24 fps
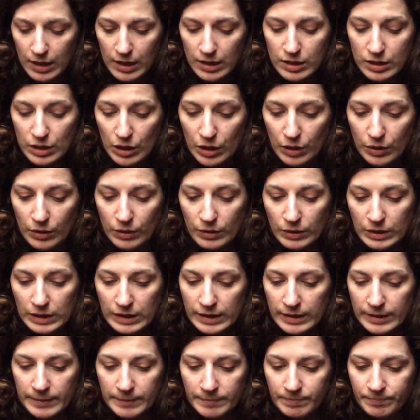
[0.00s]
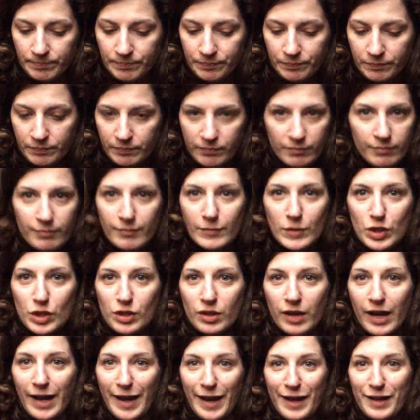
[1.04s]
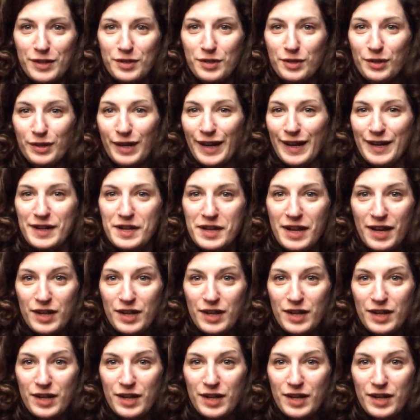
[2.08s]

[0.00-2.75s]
So I had to like